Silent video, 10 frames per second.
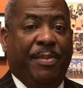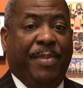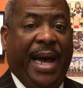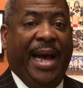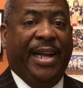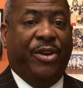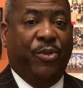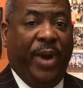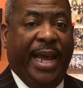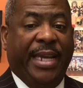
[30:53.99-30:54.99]
By
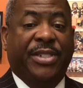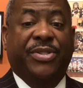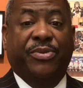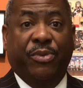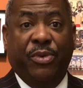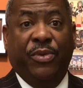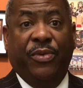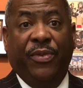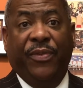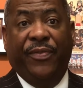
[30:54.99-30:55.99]
grace
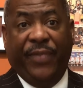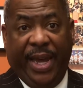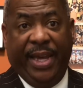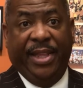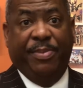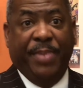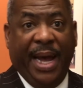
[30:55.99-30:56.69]
through faith.